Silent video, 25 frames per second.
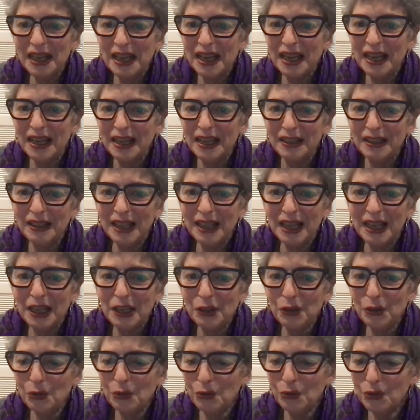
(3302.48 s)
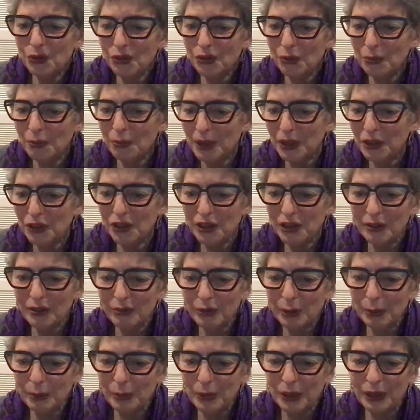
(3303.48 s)
and thank you so much,
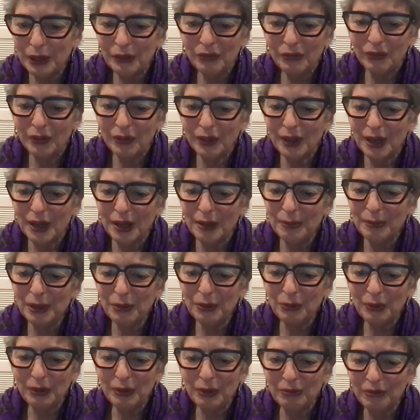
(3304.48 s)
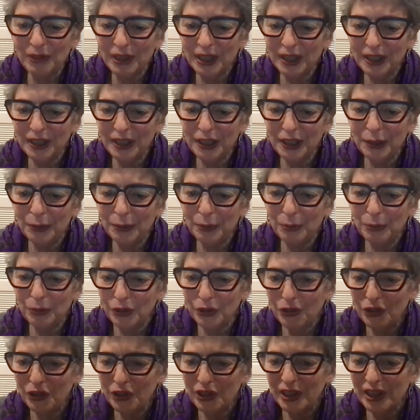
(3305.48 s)
everybody, for coming. We really
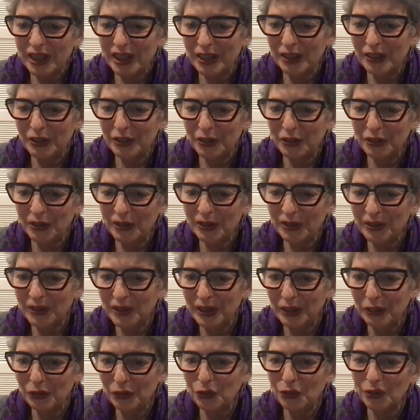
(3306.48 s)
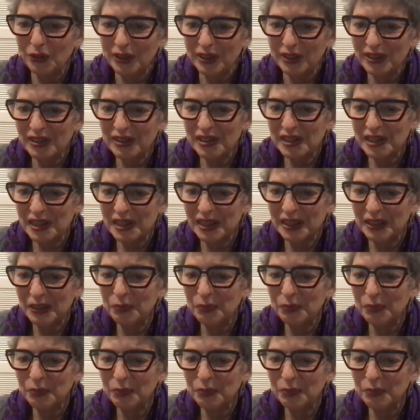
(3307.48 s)
appreciate your interest.